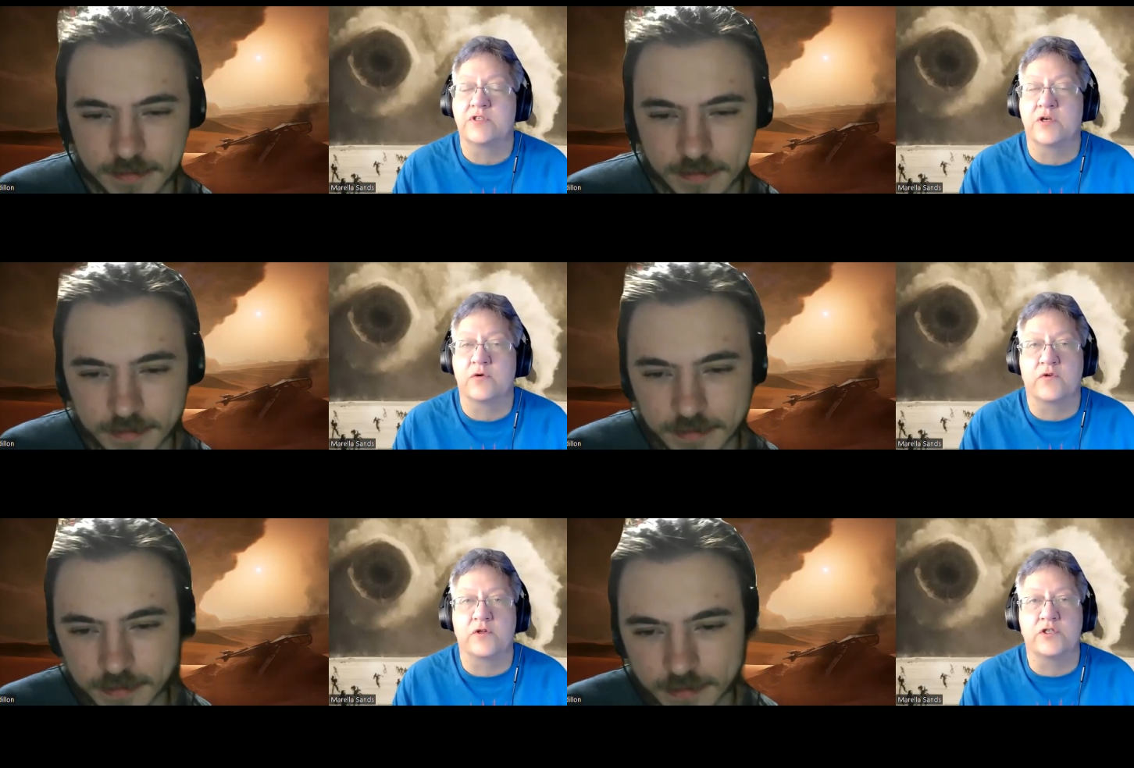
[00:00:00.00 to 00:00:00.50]

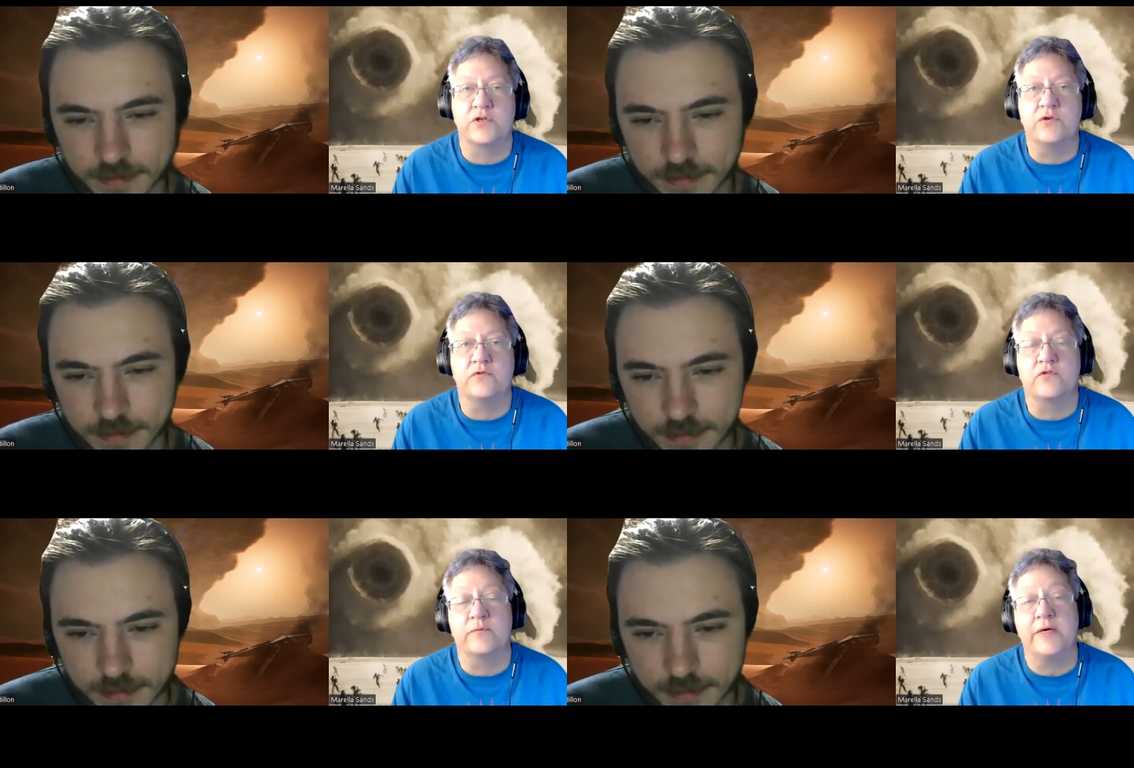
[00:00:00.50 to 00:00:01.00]
Speaker 1: so for
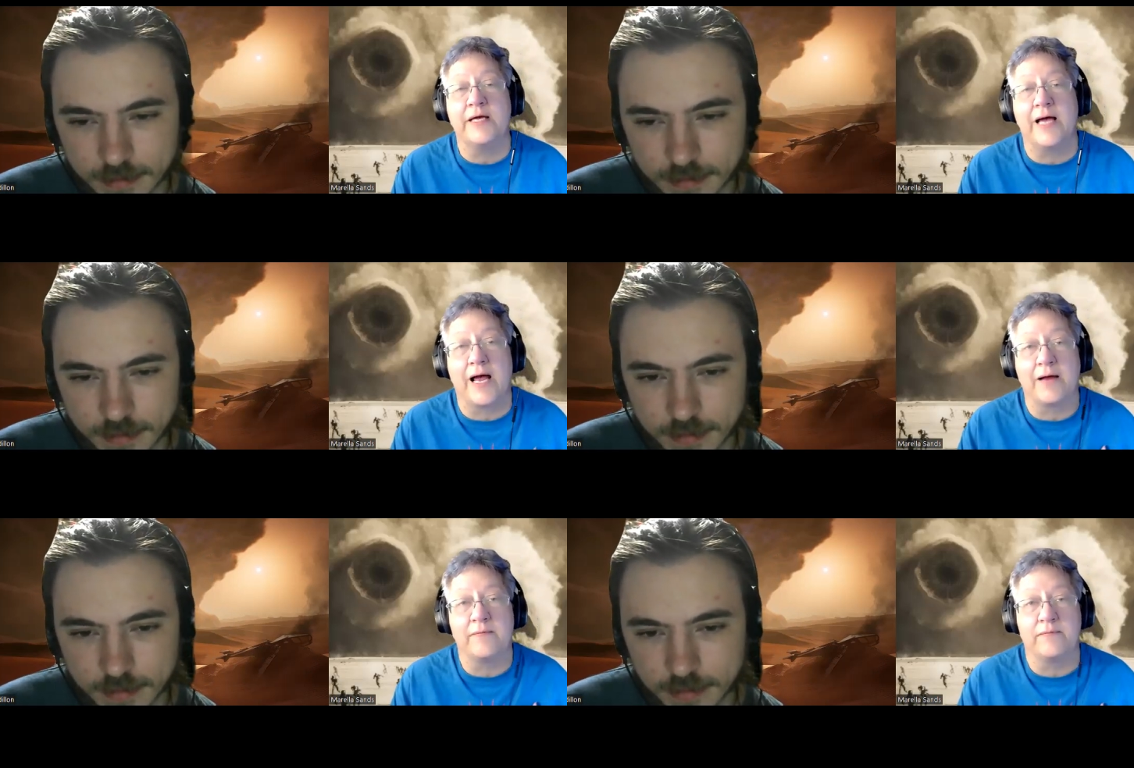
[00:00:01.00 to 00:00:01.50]
Dune, for me,
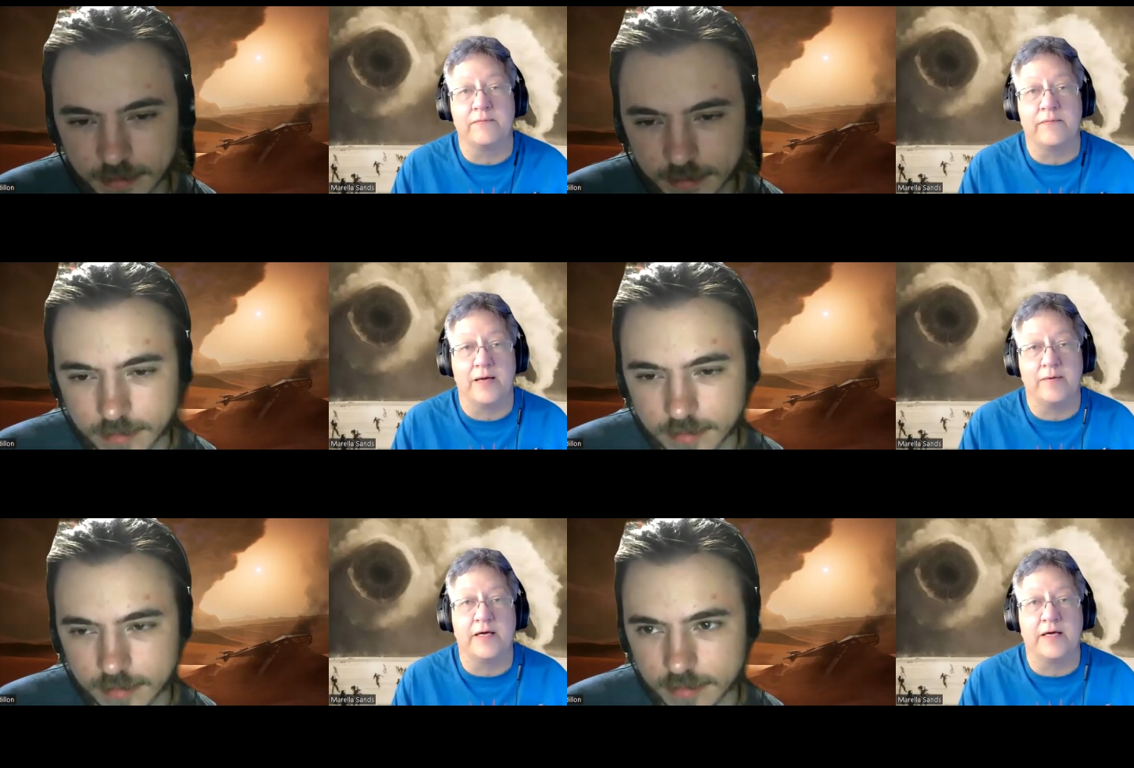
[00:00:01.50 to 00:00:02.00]
I
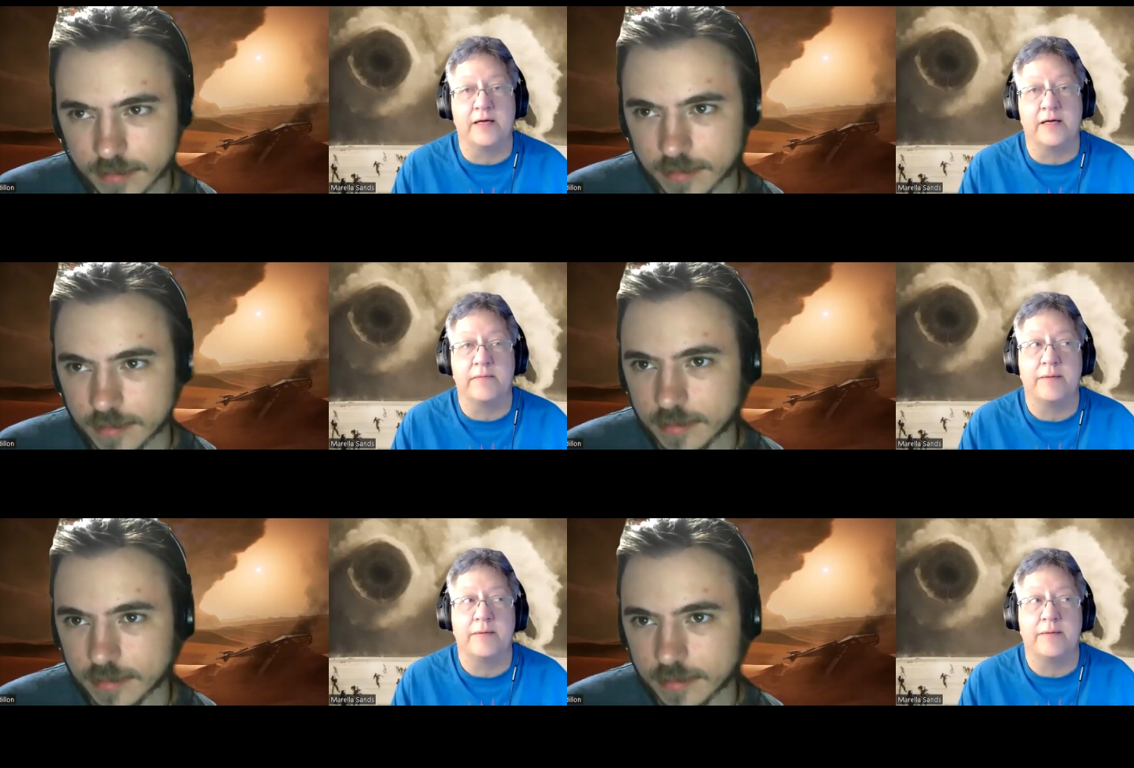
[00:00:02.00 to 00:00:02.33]
maybe again,